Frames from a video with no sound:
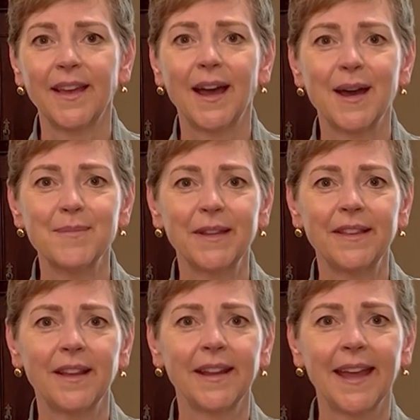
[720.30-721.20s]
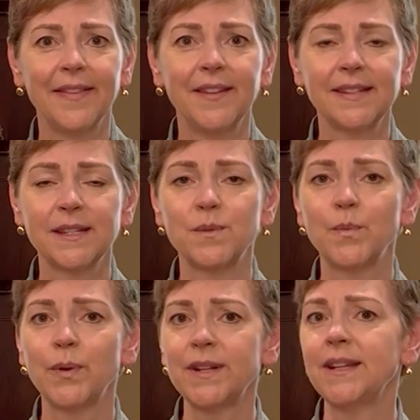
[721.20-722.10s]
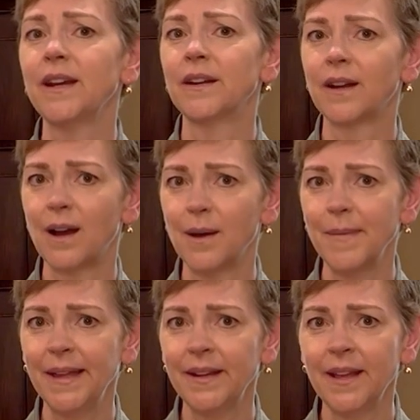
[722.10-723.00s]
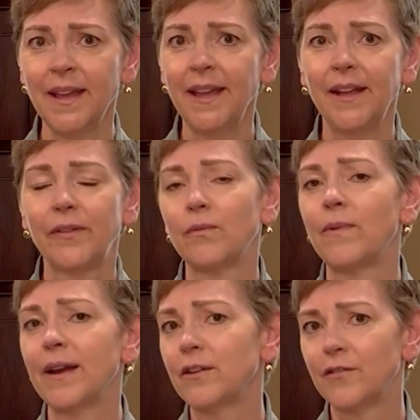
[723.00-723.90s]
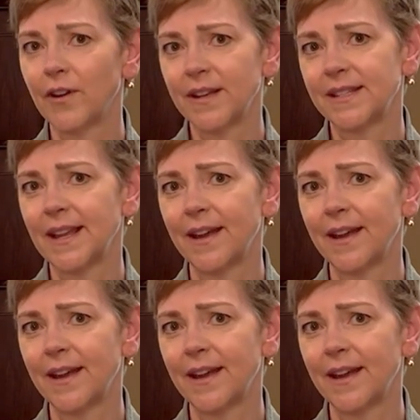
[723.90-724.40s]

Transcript: But again, this is pretty uncommon. It's rare for us to